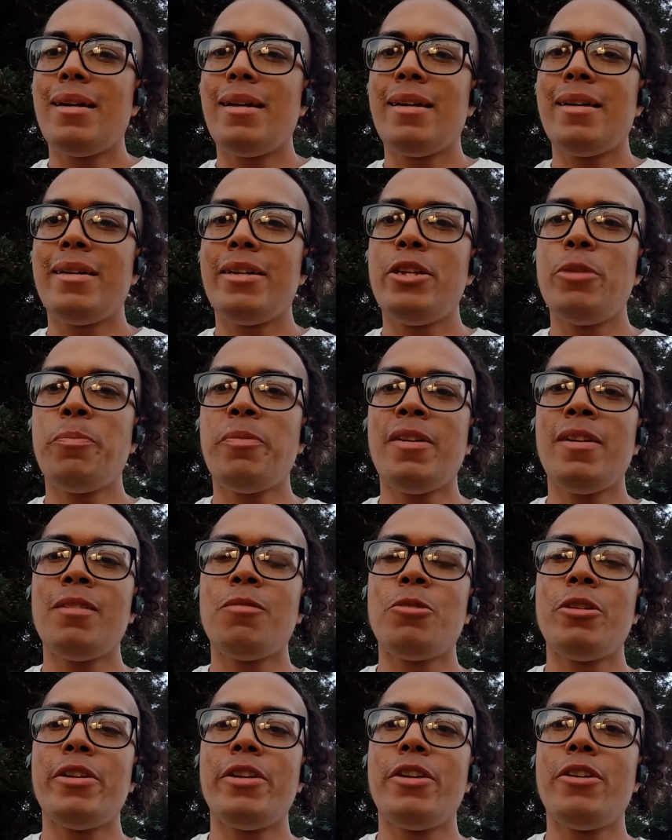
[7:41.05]
you probably
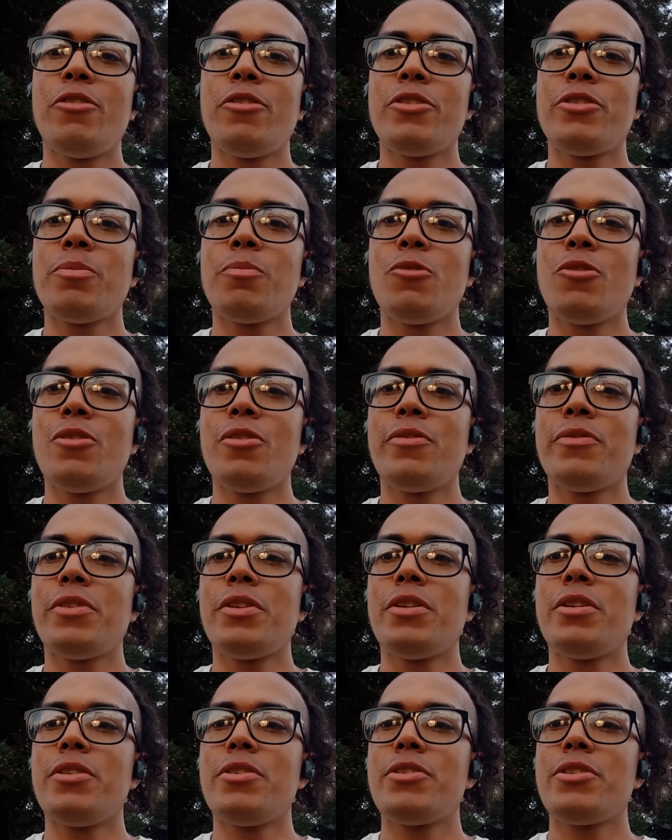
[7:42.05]
wouldn't notice more if
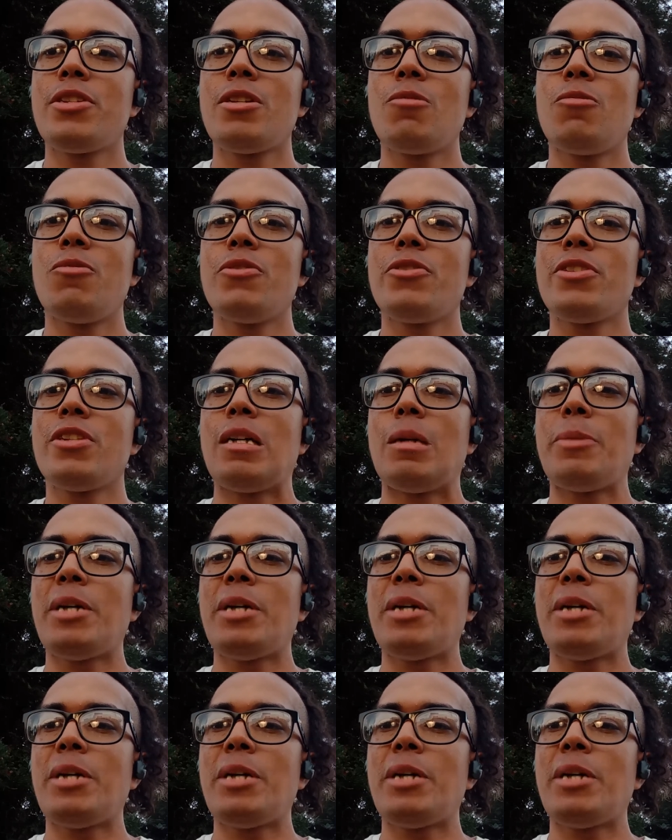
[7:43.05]
the sun was up.